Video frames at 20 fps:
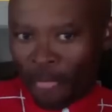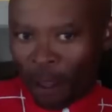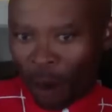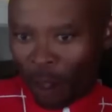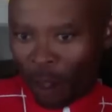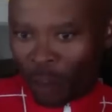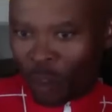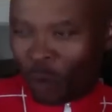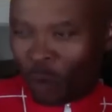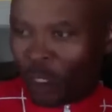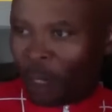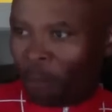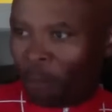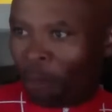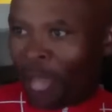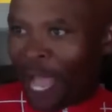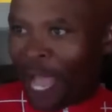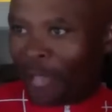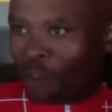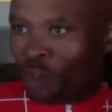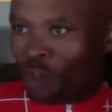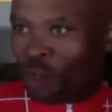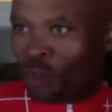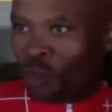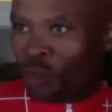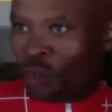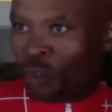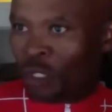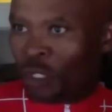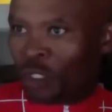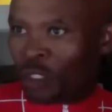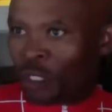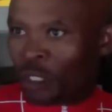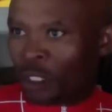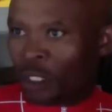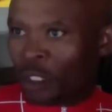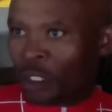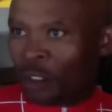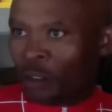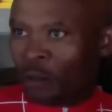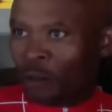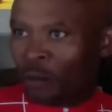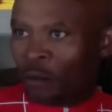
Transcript: also would apply to you too. He's a good.